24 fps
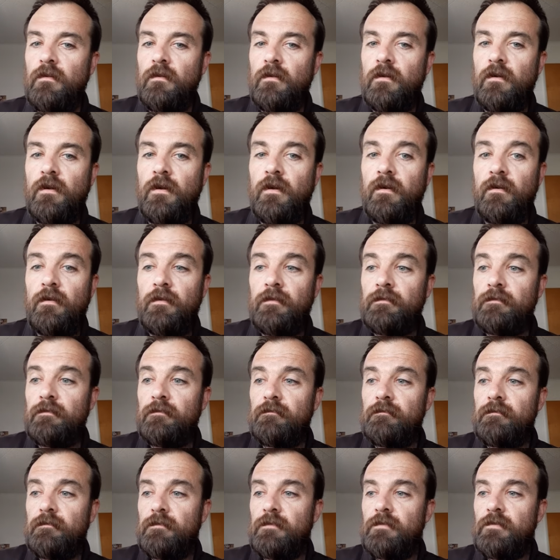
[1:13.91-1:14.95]
uh,
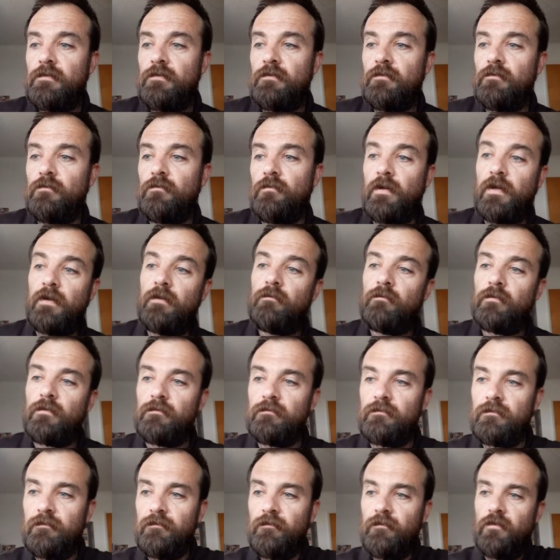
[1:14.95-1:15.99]
to well,
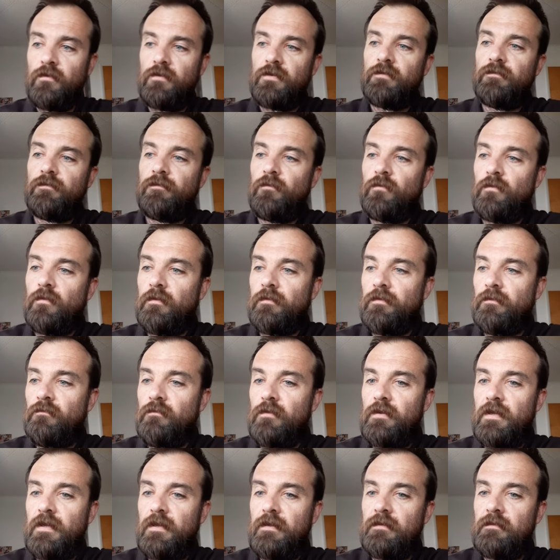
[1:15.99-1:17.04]
verse four
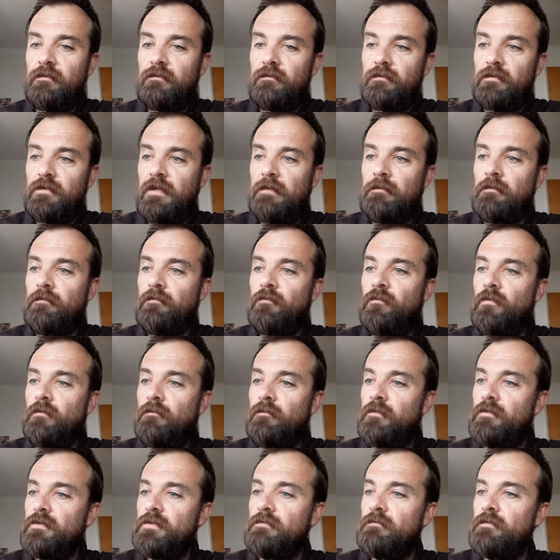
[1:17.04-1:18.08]
three, chapter four,
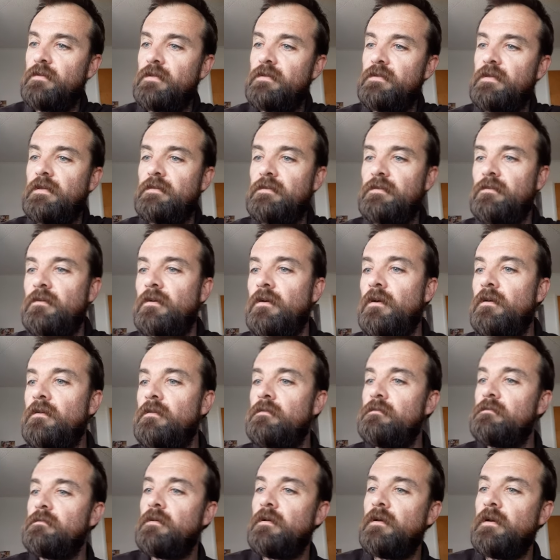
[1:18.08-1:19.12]
verse three says it all,
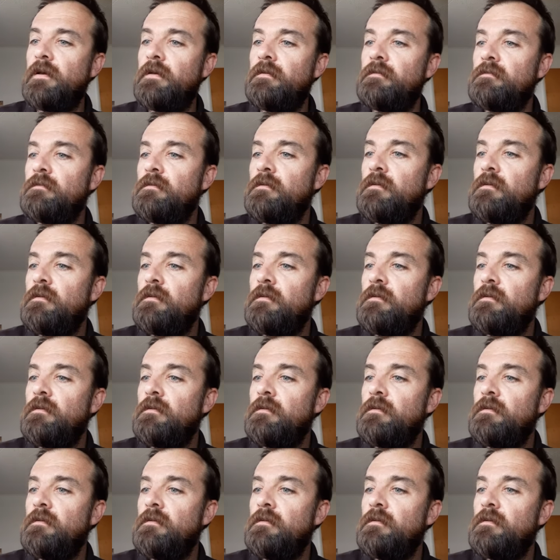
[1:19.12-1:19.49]
uh,